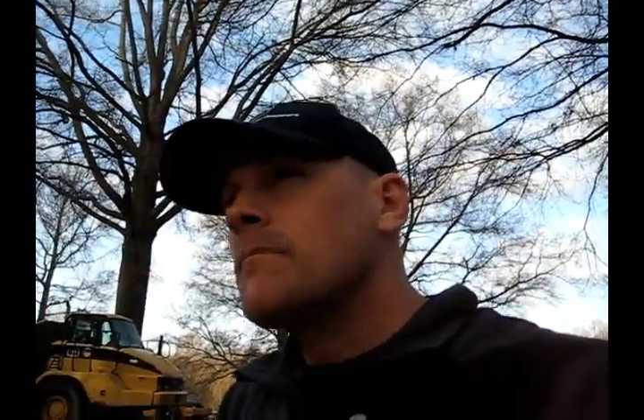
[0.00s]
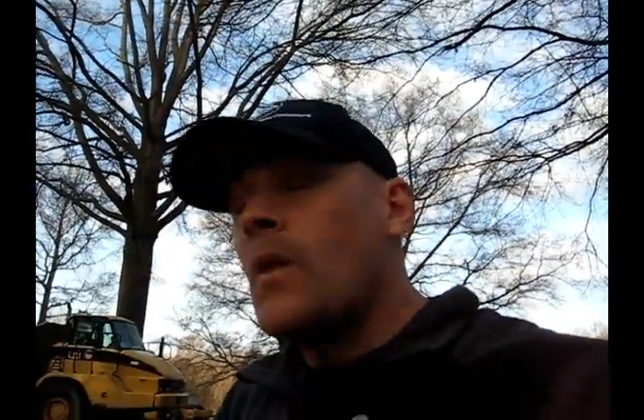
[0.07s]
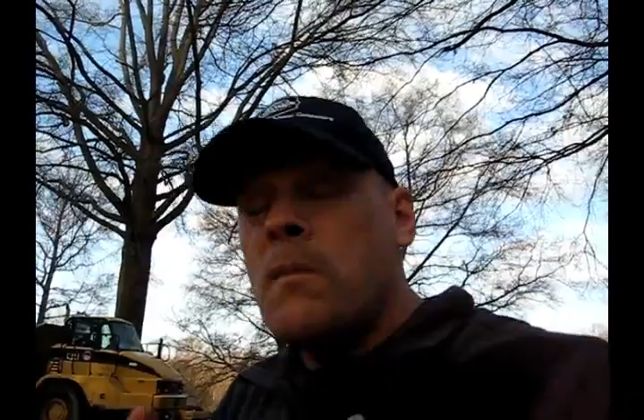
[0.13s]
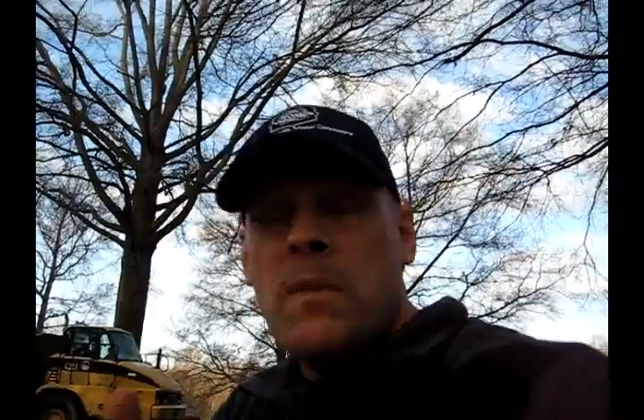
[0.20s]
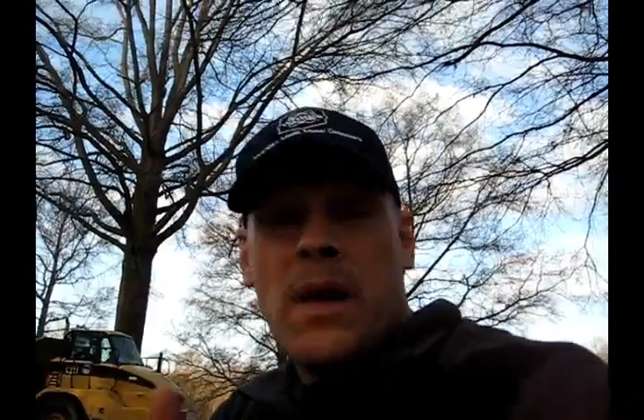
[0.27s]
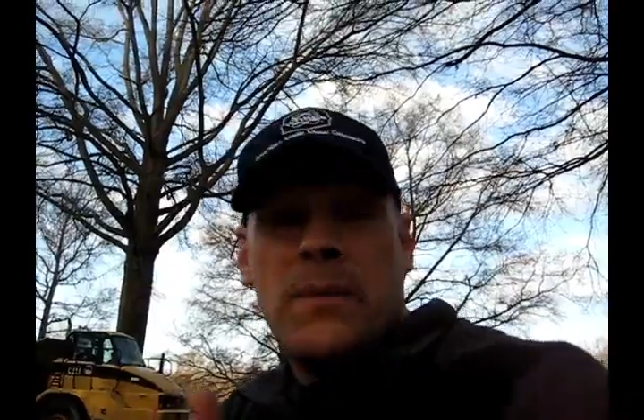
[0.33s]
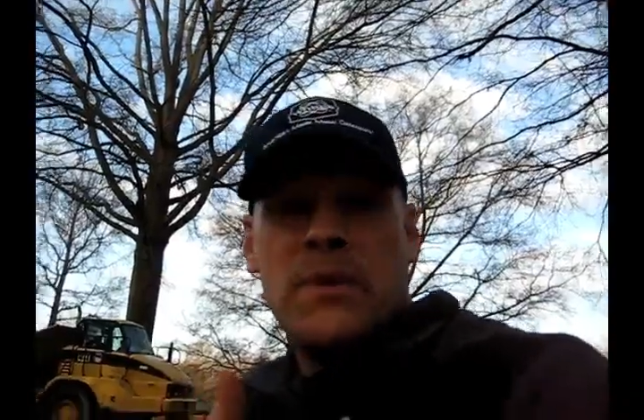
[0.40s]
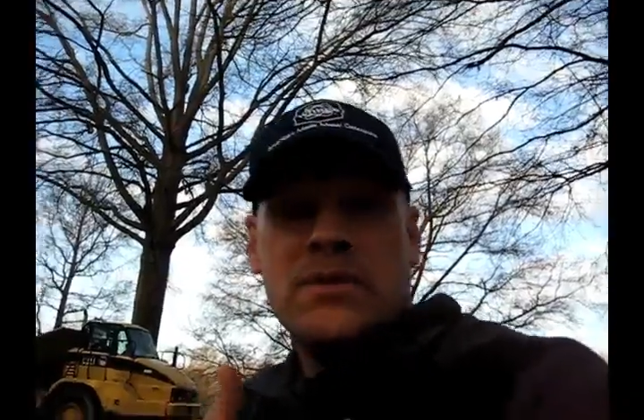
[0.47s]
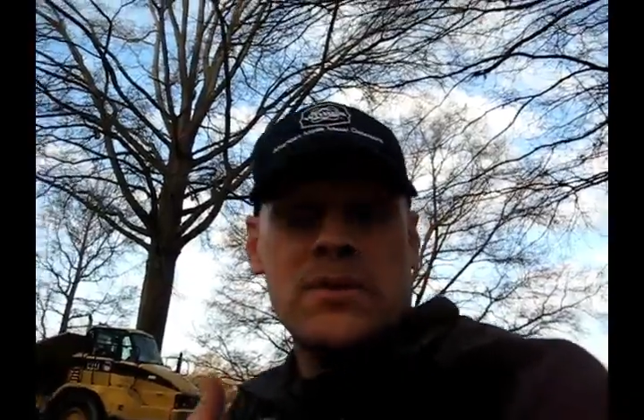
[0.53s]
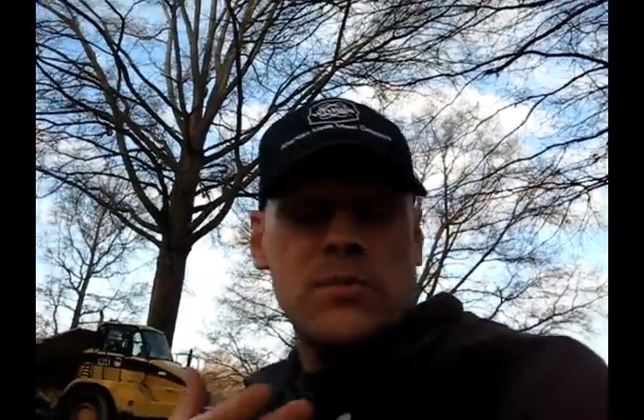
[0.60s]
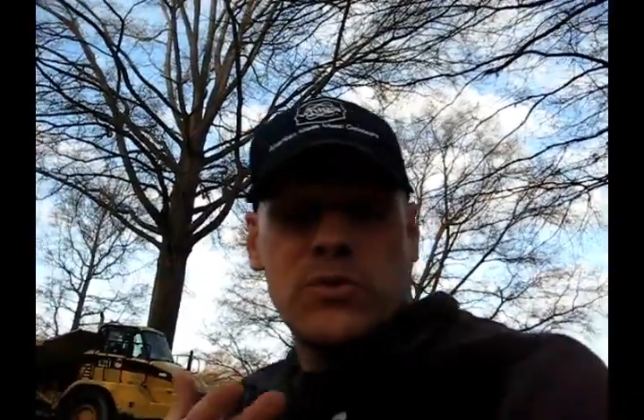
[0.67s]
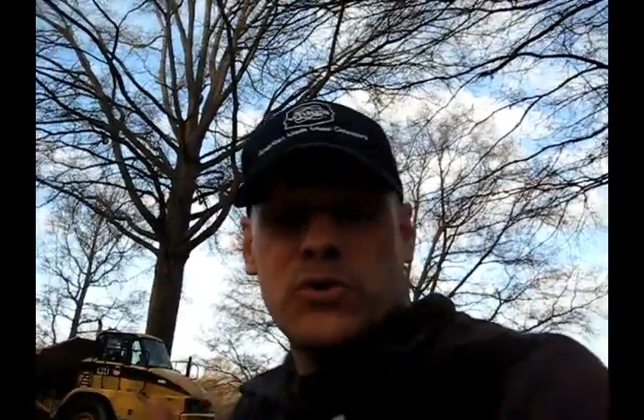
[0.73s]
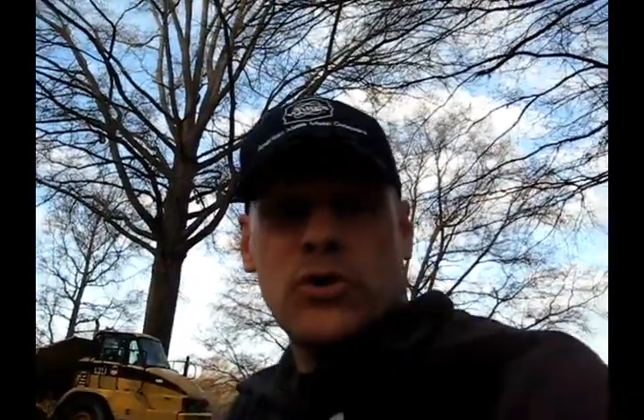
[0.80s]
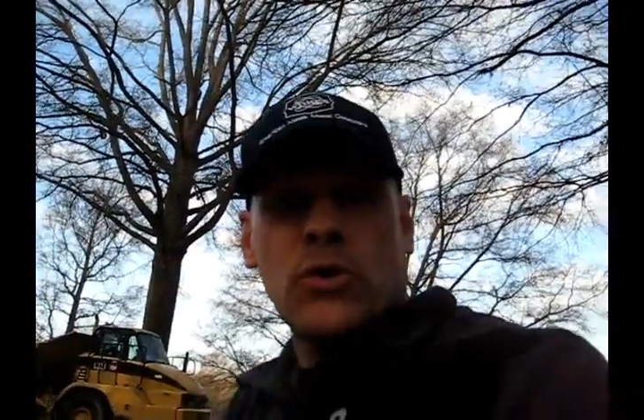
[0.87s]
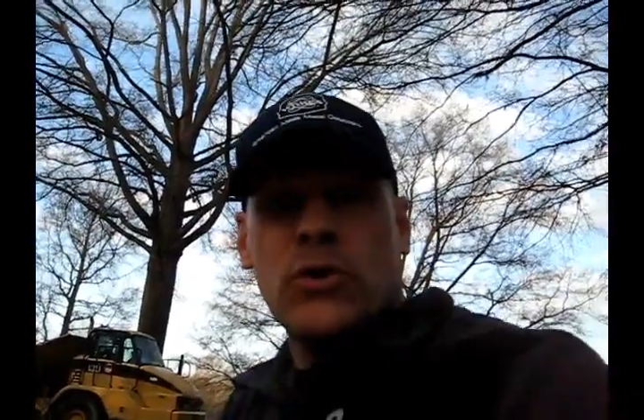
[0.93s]
maybe
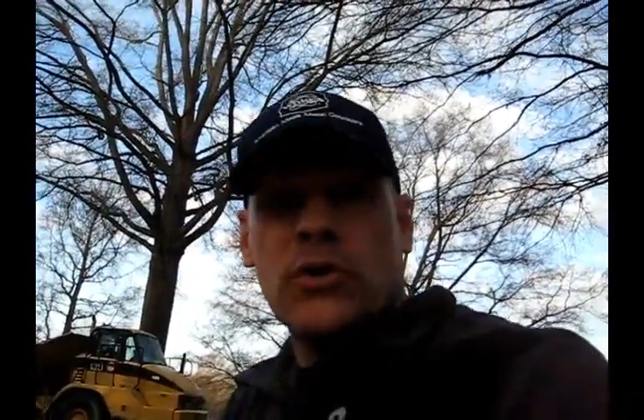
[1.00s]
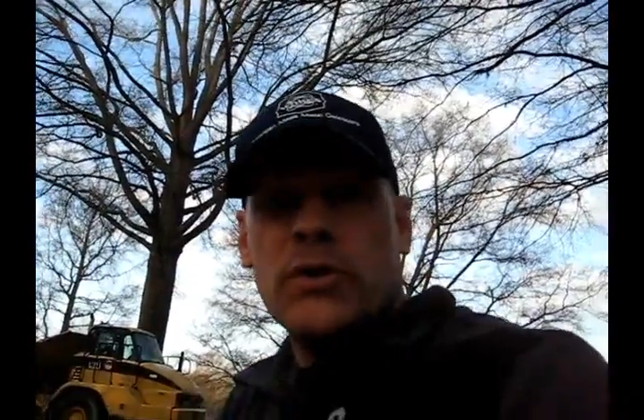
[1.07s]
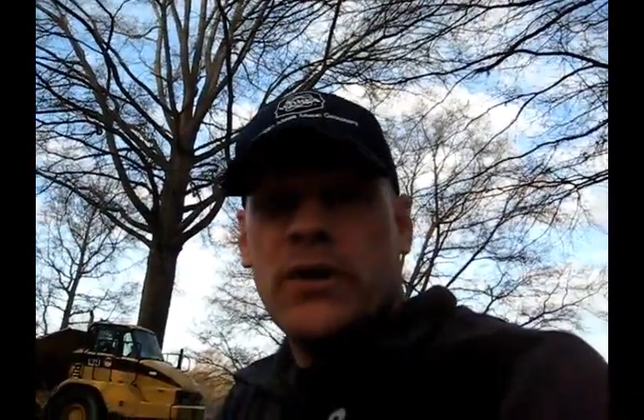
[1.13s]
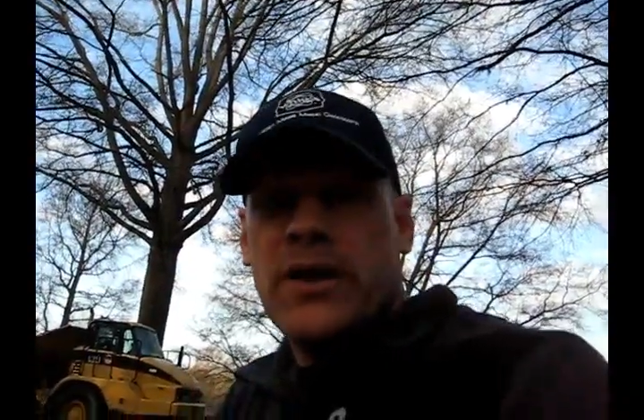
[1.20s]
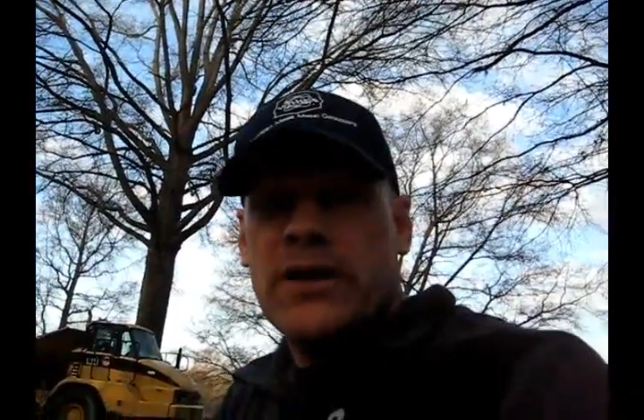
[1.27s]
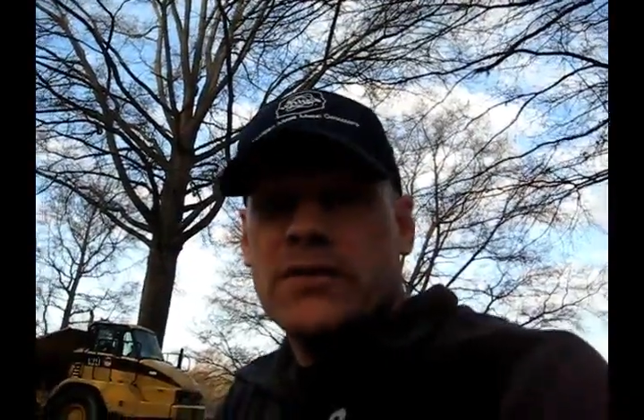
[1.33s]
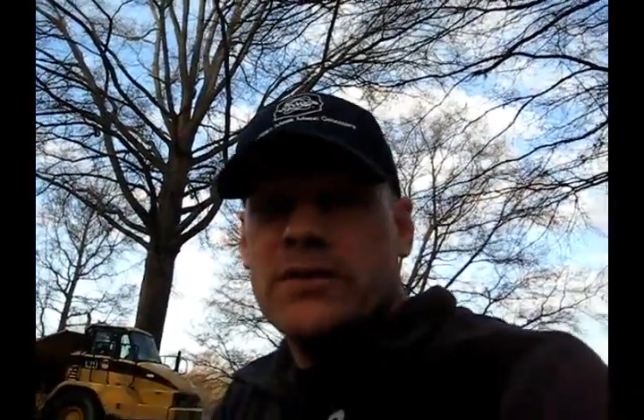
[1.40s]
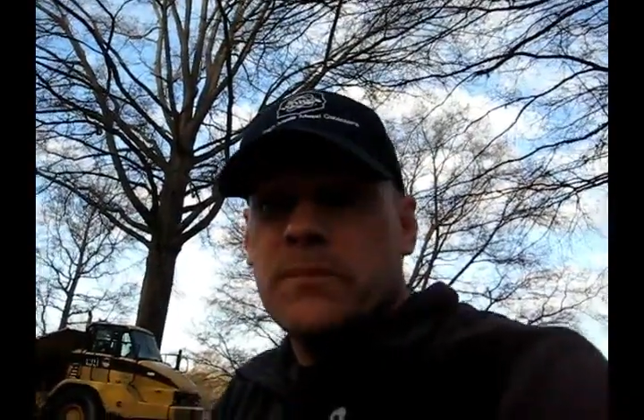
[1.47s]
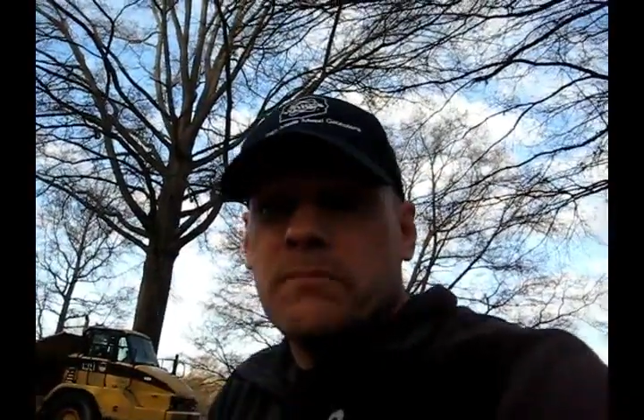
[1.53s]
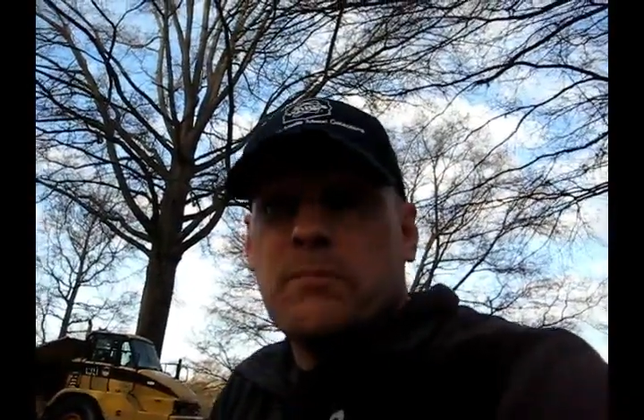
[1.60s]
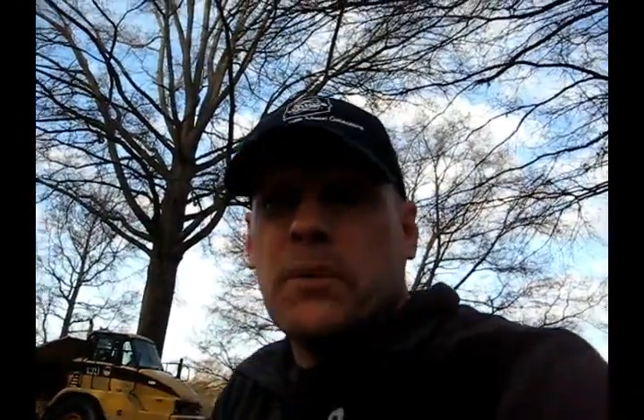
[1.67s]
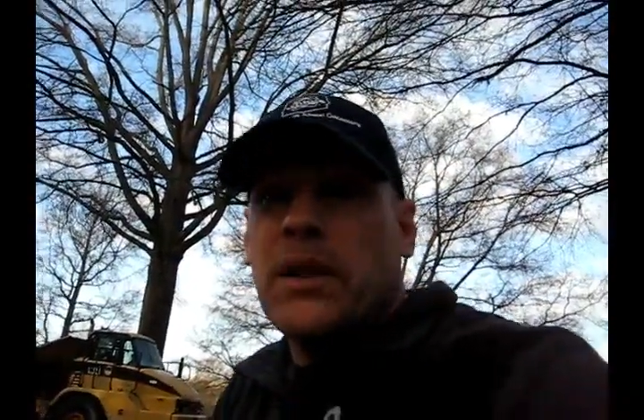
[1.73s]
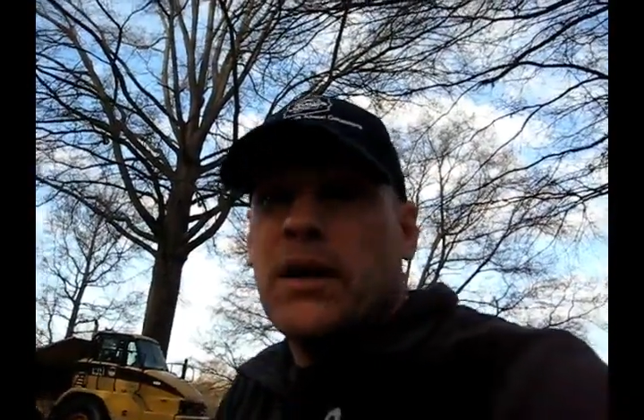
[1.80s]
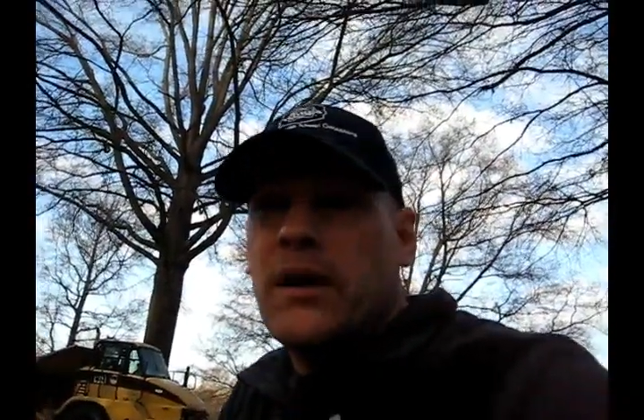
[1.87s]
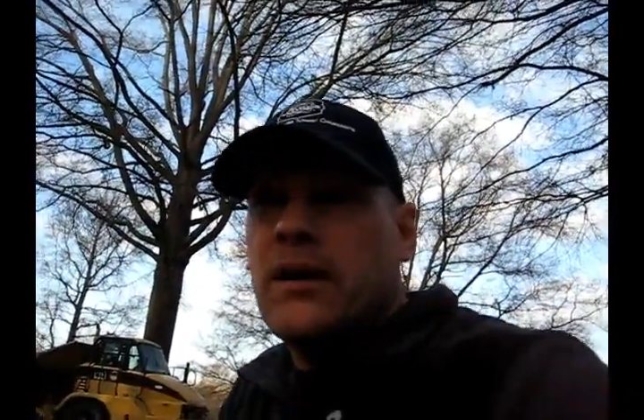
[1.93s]
some jewelry or some
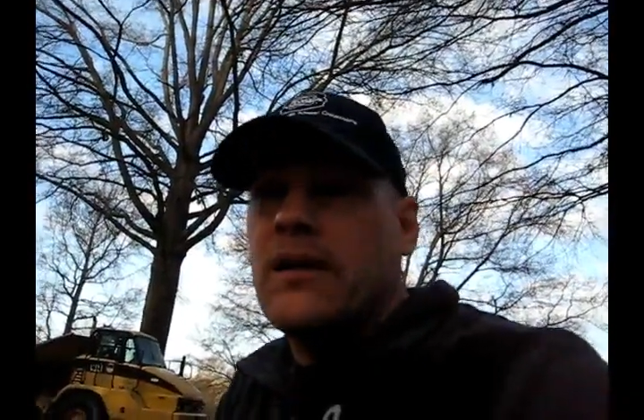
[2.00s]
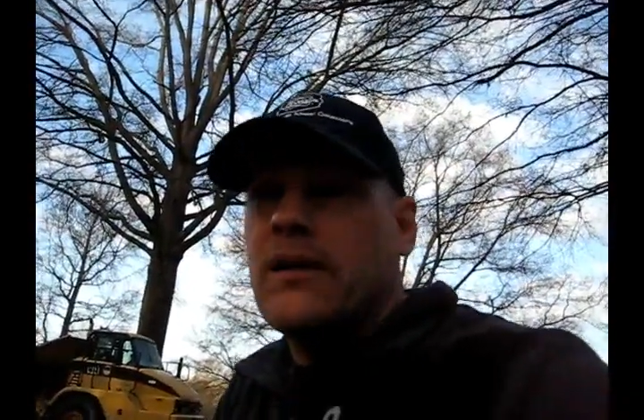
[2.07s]
bling